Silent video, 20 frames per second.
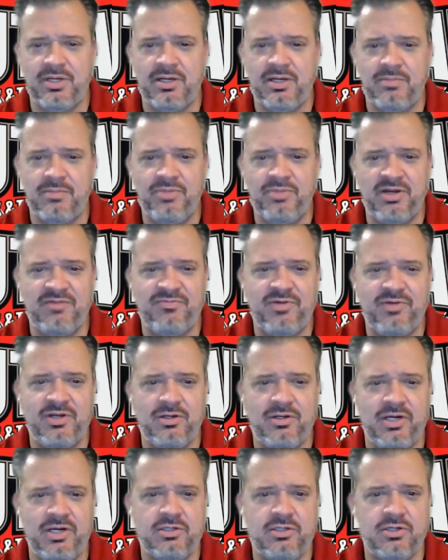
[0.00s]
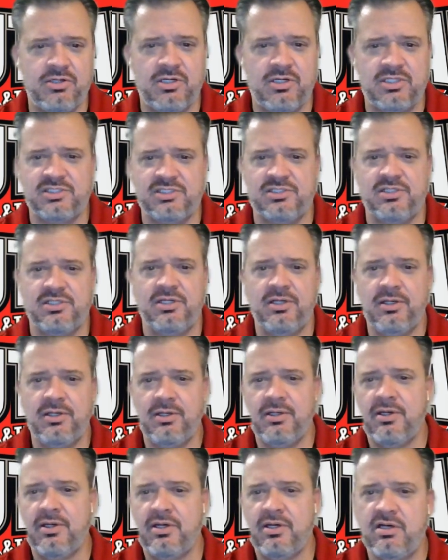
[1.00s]
benefit, great cause
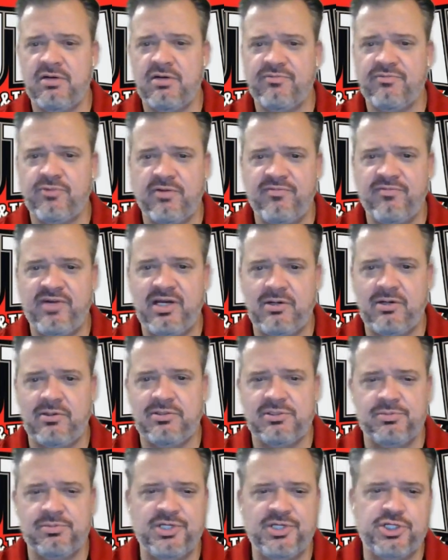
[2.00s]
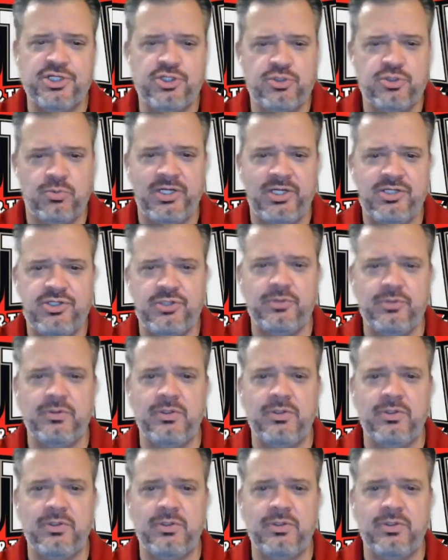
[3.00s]
for our veterans, Mission 22 and the